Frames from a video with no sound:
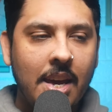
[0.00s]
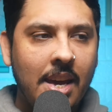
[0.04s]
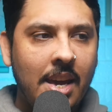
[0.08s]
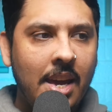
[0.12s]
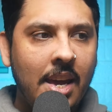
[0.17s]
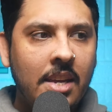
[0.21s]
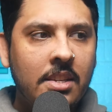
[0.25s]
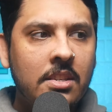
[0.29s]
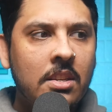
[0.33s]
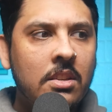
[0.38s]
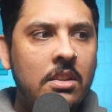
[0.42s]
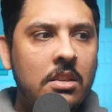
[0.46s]

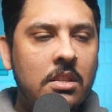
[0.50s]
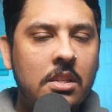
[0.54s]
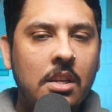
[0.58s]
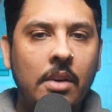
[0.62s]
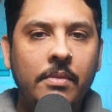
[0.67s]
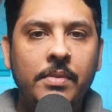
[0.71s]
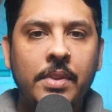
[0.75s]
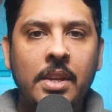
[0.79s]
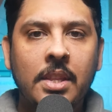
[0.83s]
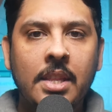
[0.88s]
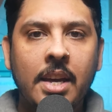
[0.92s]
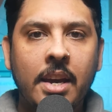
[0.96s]
isn't
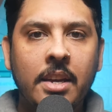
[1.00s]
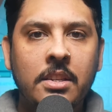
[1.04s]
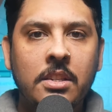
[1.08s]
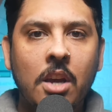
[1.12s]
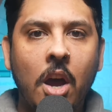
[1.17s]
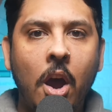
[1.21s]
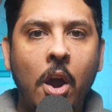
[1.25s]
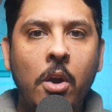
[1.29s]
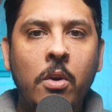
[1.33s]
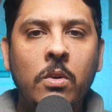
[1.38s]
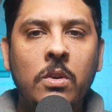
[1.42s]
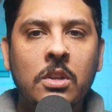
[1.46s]
something that is
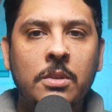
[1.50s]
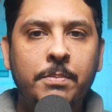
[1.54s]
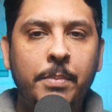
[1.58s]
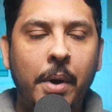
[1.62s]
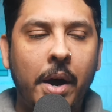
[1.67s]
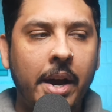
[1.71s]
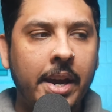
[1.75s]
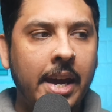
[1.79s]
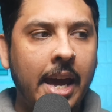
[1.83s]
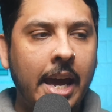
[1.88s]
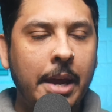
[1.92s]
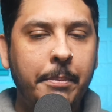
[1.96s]
owned
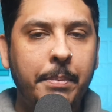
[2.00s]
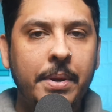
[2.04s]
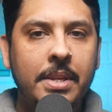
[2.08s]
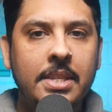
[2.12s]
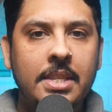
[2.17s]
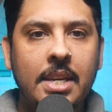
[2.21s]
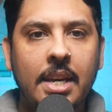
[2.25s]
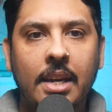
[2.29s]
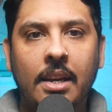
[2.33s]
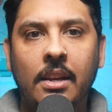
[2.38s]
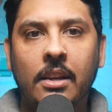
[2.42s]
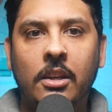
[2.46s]
by a
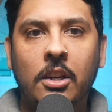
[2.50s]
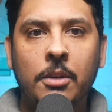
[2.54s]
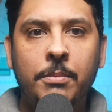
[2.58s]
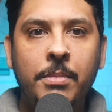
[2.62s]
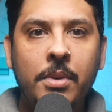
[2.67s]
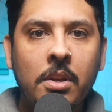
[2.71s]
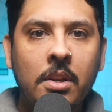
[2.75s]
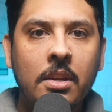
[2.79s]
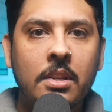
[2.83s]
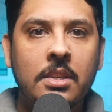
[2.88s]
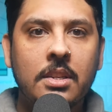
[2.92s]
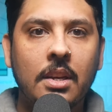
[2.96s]
particular
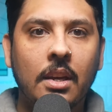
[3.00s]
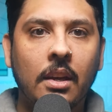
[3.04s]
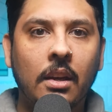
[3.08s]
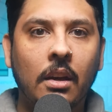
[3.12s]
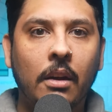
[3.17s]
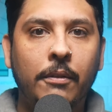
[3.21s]
community.